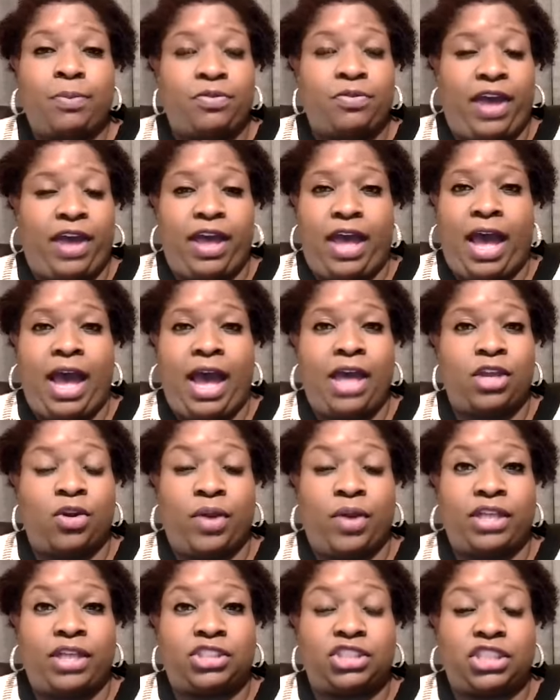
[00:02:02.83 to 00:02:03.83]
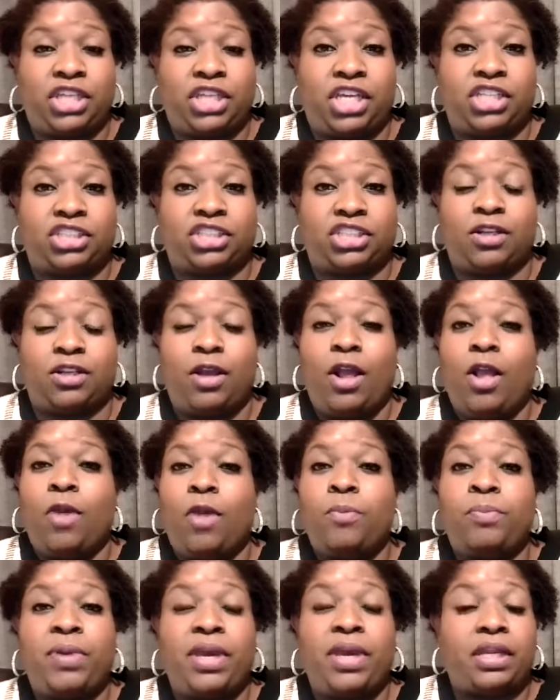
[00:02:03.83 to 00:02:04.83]
of higher education,
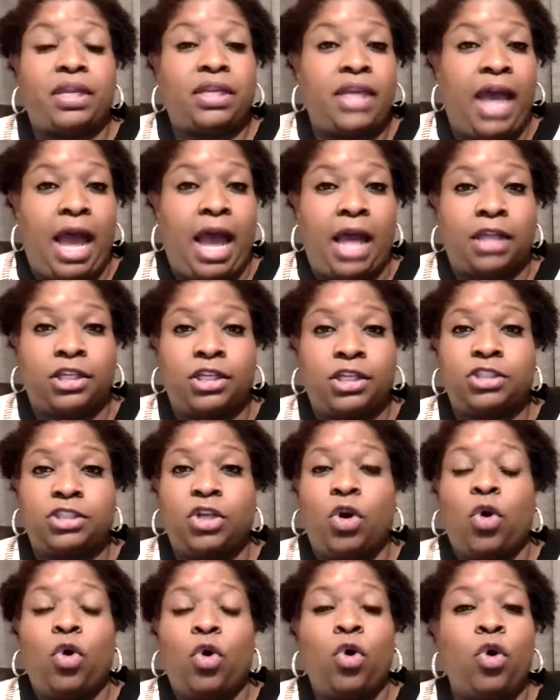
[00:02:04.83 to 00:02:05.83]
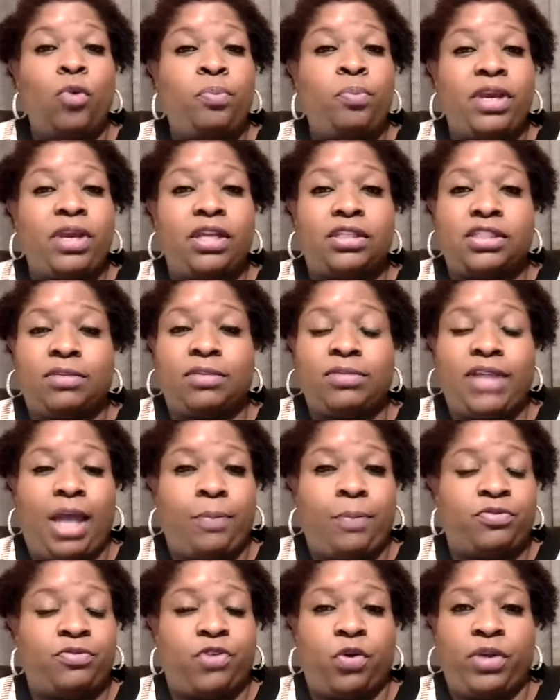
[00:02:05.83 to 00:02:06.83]
be it college or be it some
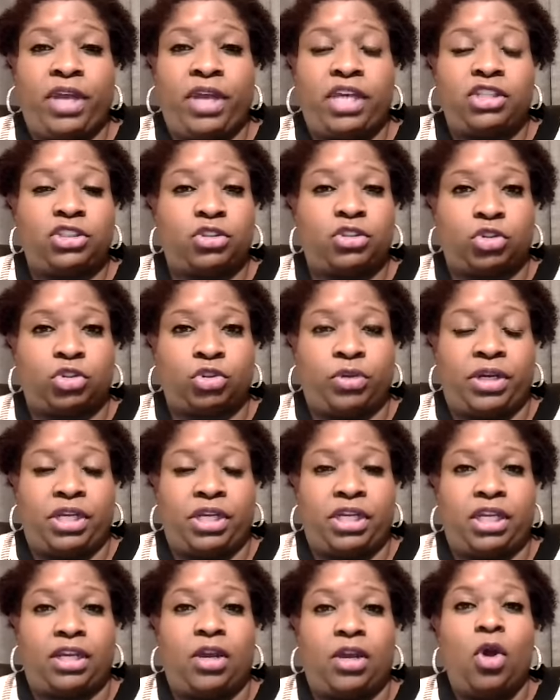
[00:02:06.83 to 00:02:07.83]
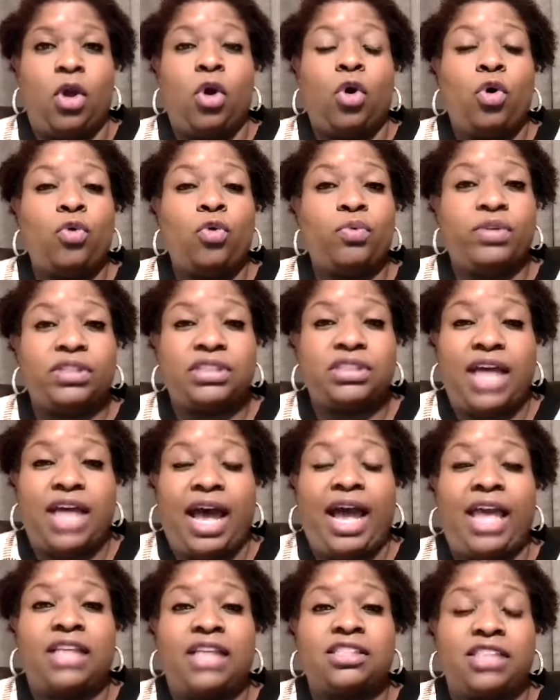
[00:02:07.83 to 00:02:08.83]
type of vocational training, who
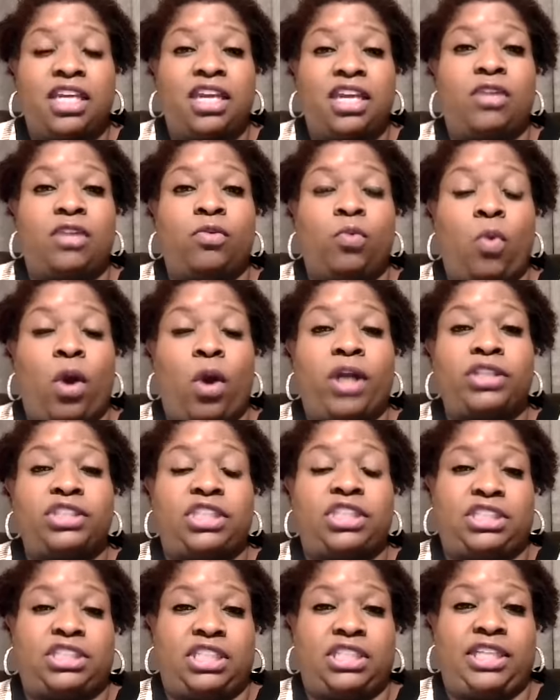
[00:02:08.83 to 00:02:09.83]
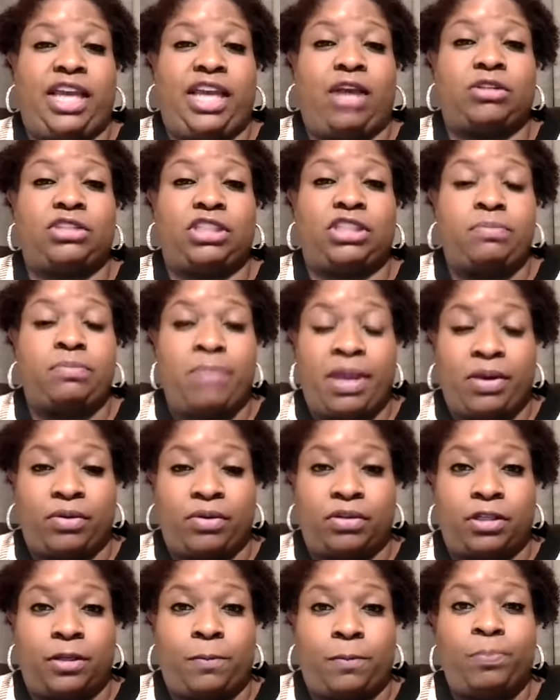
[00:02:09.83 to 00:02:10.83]
resides in Washington County,
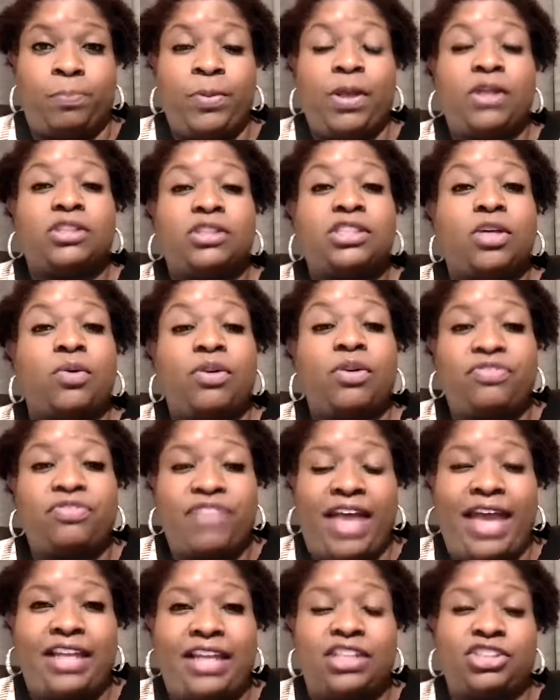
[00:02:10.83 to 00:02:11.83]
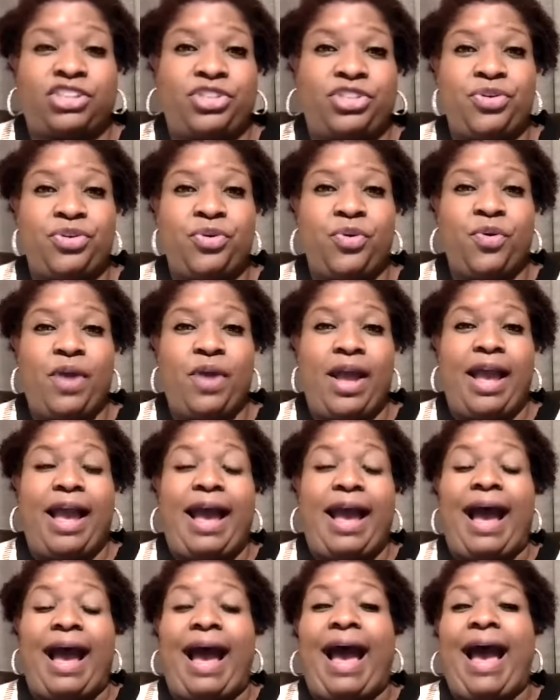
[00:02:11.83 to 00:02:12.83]
Maryland. So if that is you,
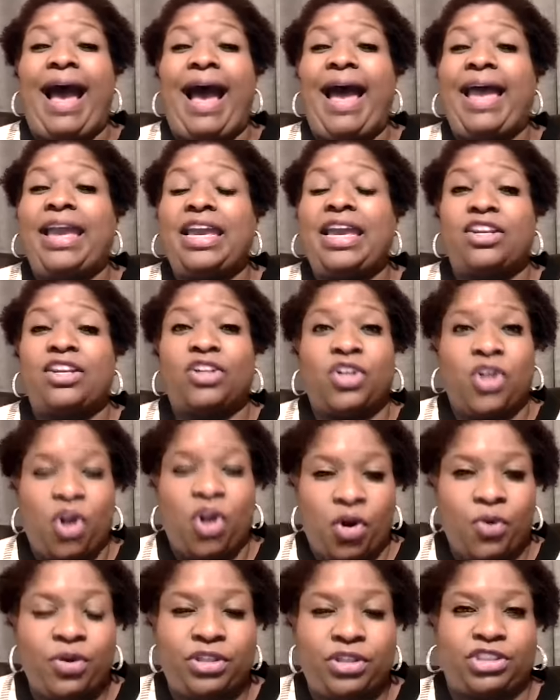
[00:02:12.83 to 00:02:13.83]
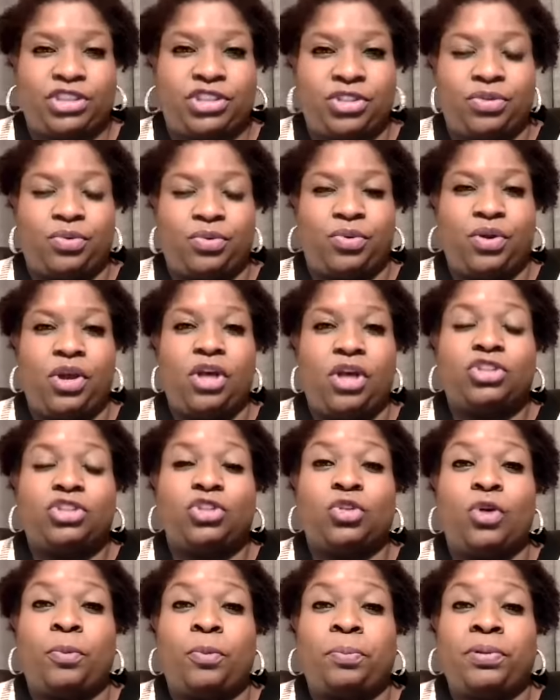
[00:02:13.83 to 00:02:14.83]
I encourage you
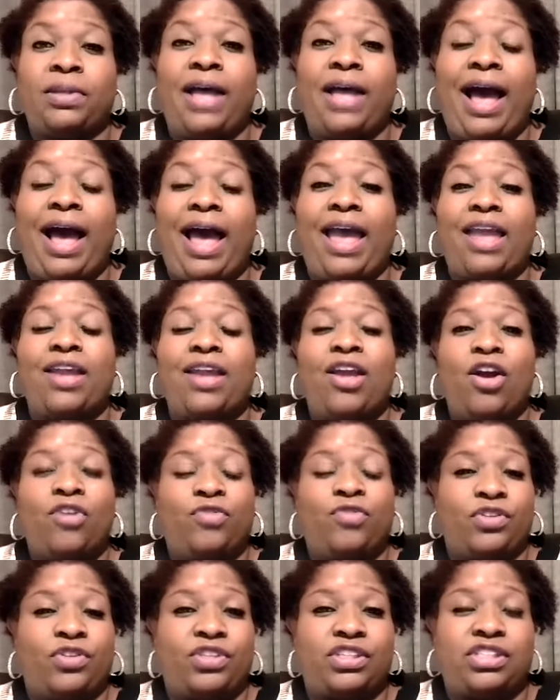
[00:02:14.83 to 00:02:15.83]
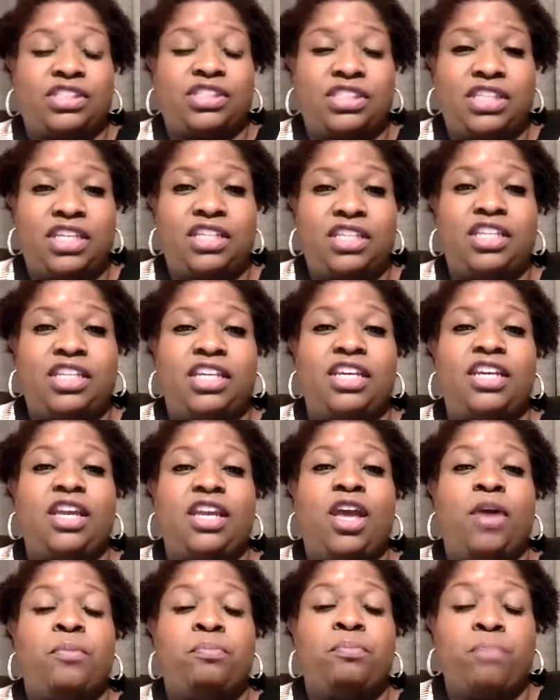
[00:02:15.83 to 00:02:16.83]
to apply for the Cindy
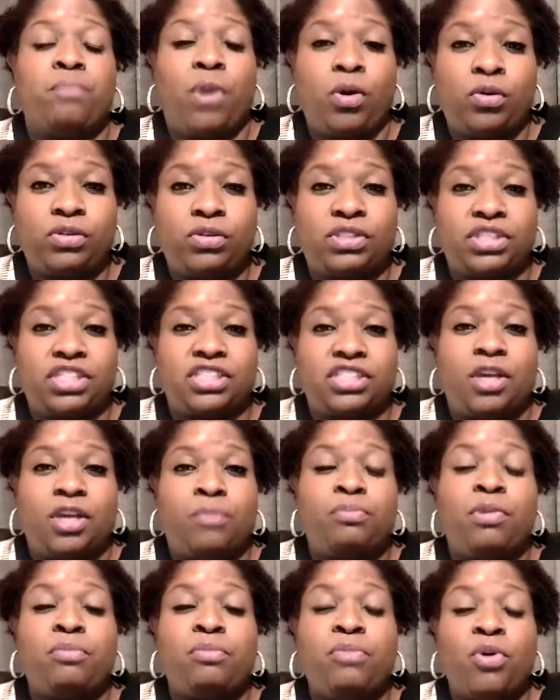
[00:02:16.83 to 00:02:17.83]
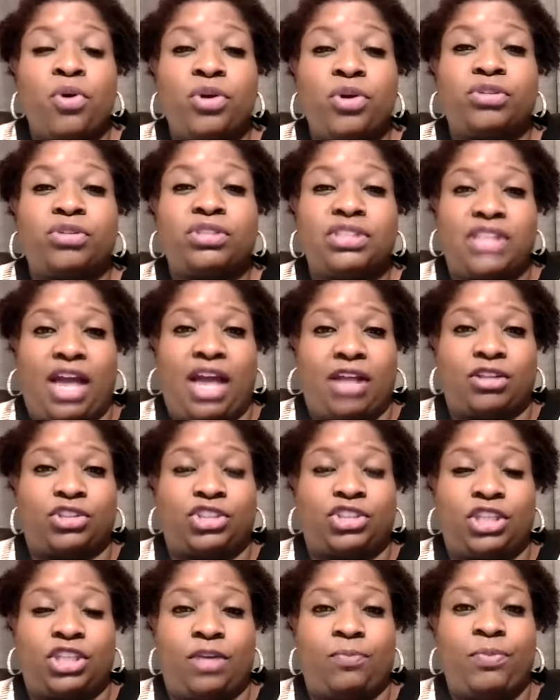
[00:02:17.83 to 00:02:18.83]
Moses Memorial
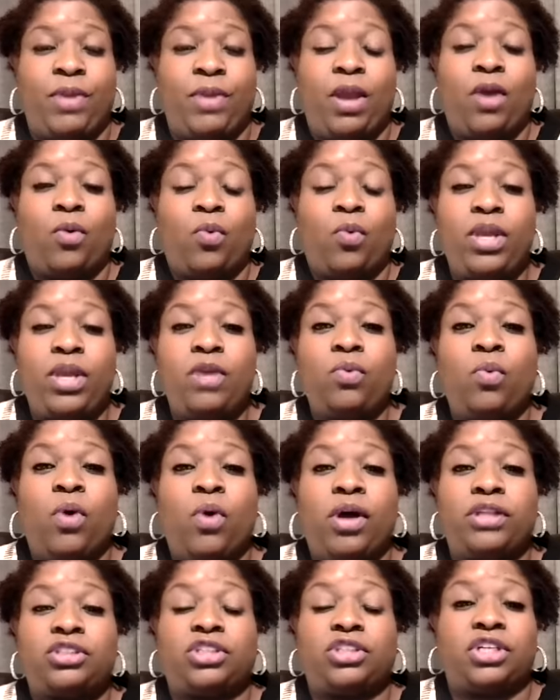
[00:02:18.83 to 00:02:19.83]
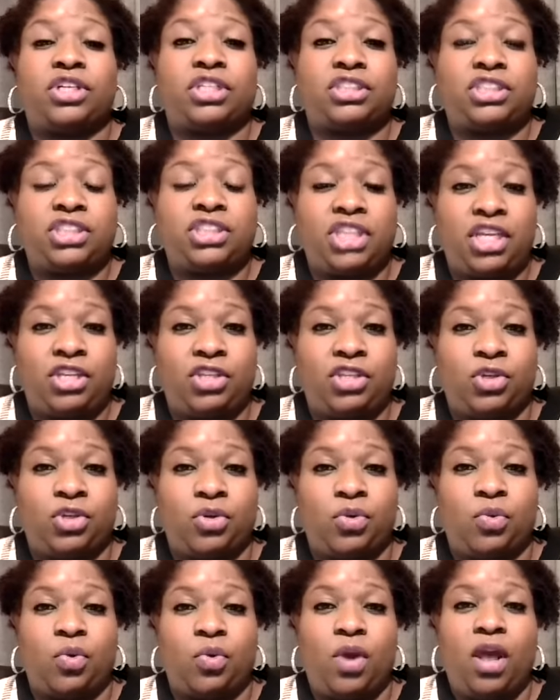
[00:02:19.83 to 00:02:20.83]
Scholarship. We want to
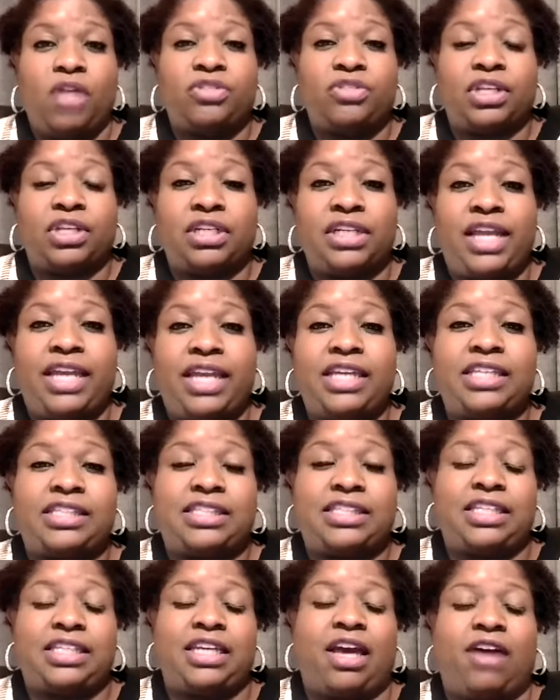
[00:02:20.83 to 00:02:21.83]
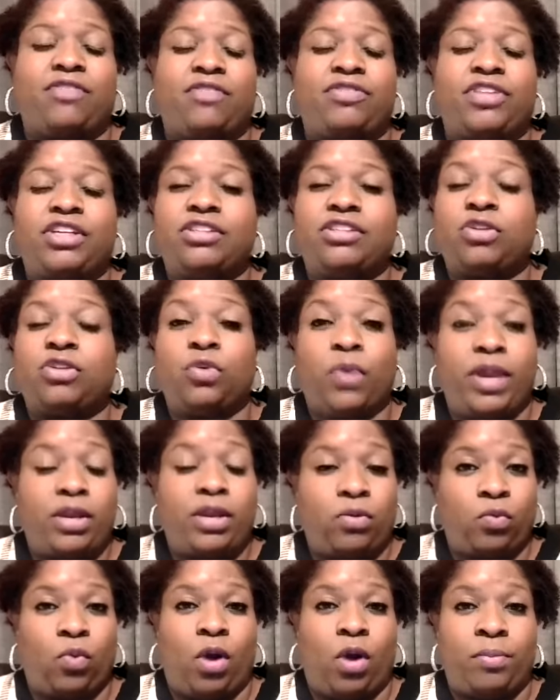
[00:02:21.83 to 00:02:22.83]
continue the legacy of this
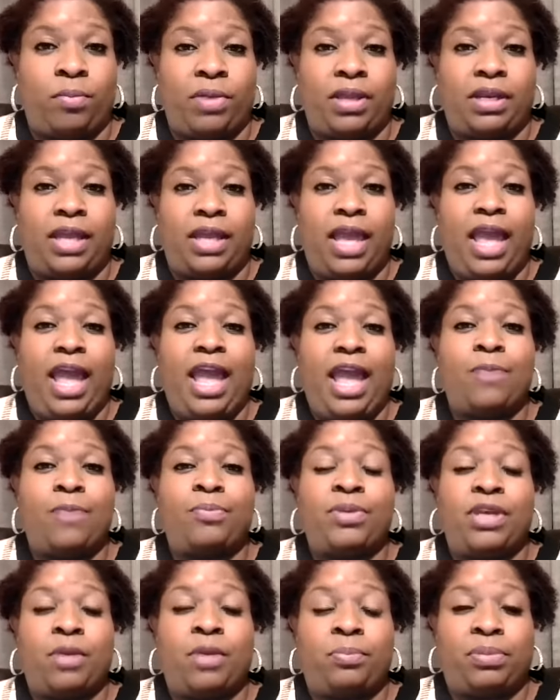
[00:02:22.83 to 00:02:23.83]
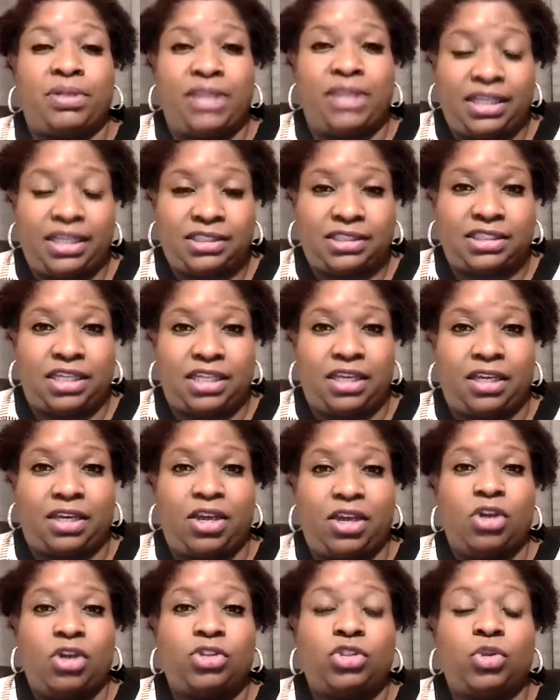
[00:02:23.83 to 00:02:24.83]
great woman and be a blessing
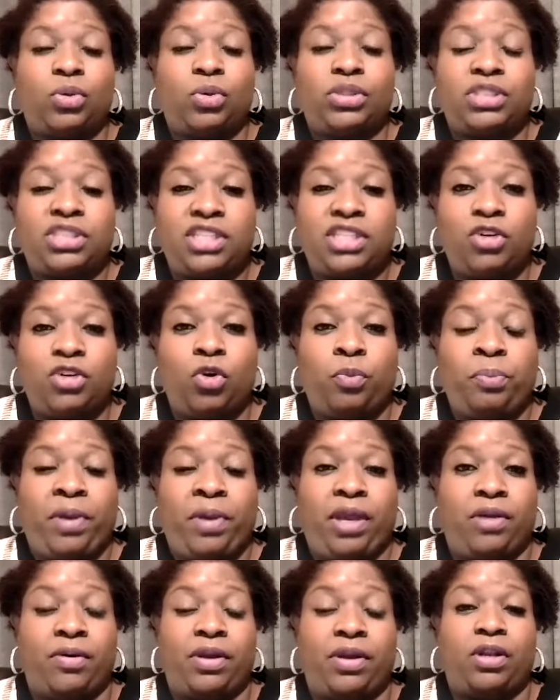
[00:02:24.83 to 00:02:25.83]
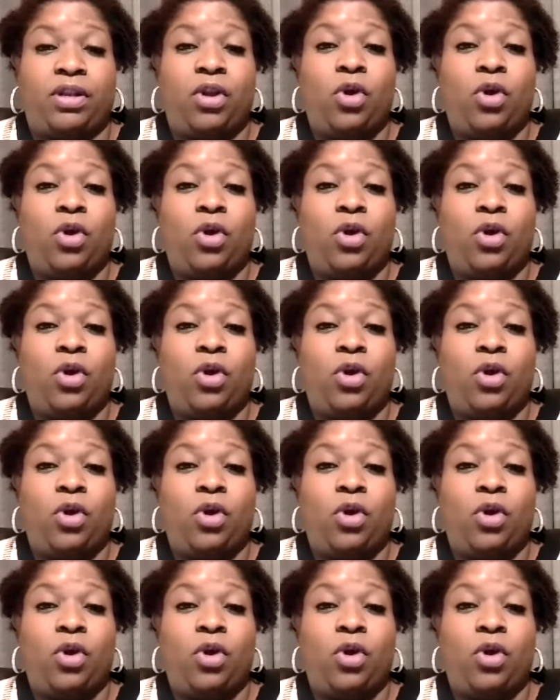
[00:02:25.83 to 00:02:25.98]
to a single parent